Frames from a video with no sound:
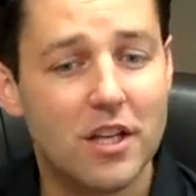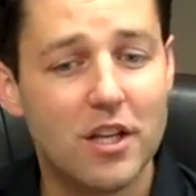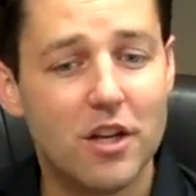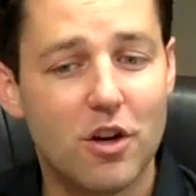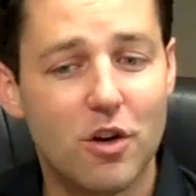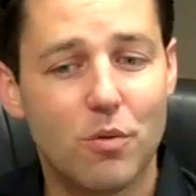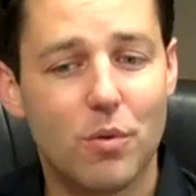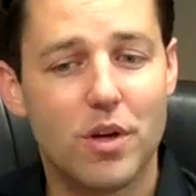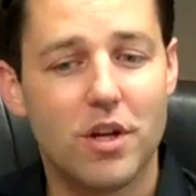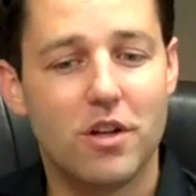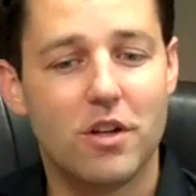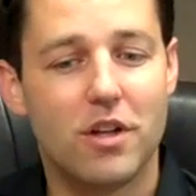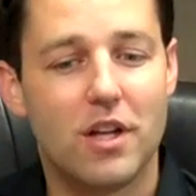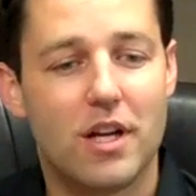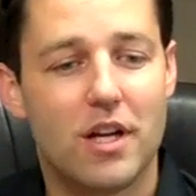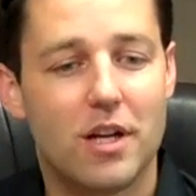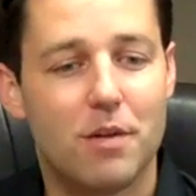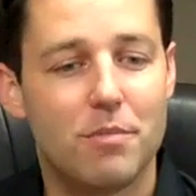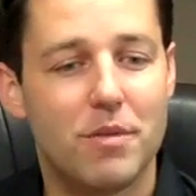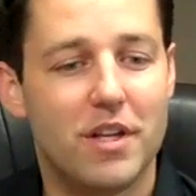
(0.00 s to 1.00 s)

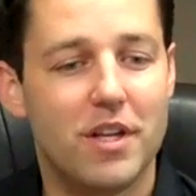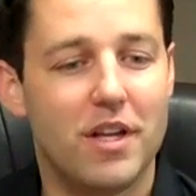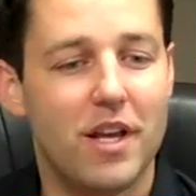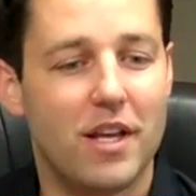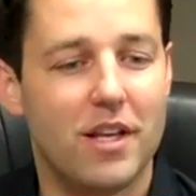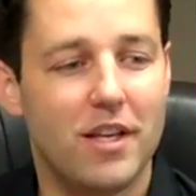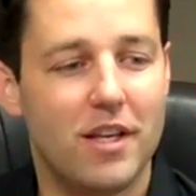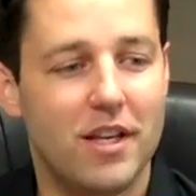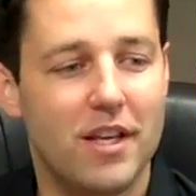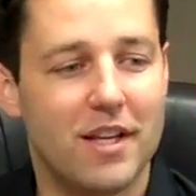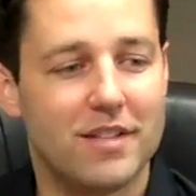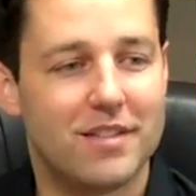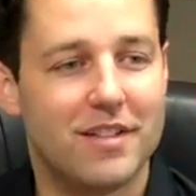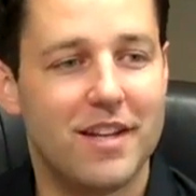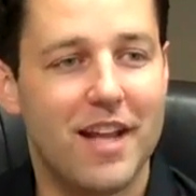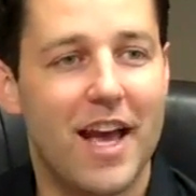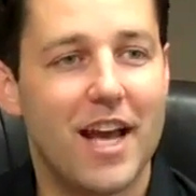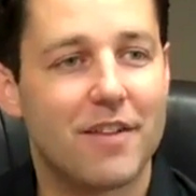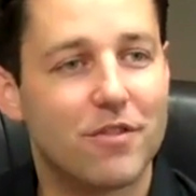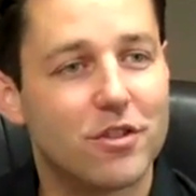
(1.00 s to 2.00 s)
Will, he has a
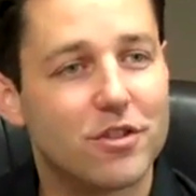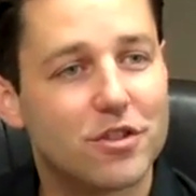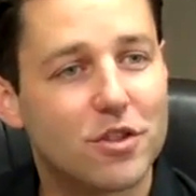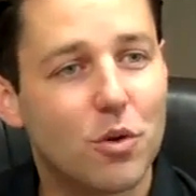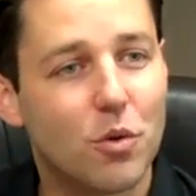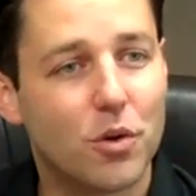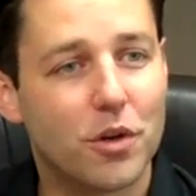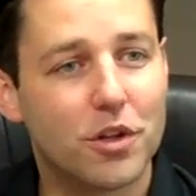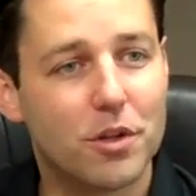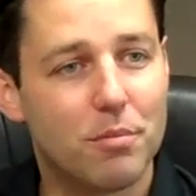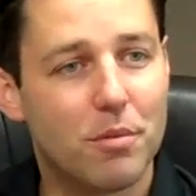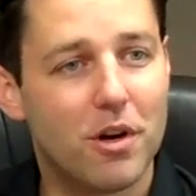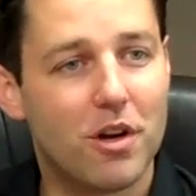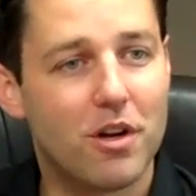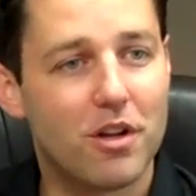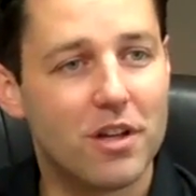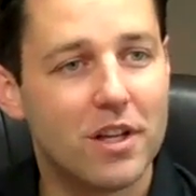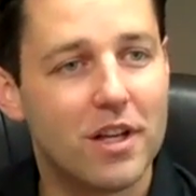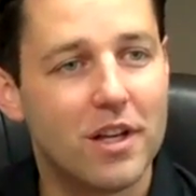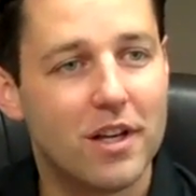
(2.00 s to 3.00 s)
knack for scoring the
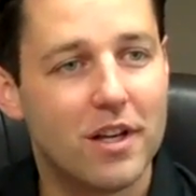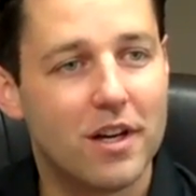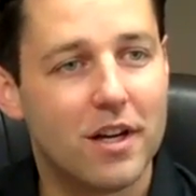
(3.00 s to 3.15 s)
ball.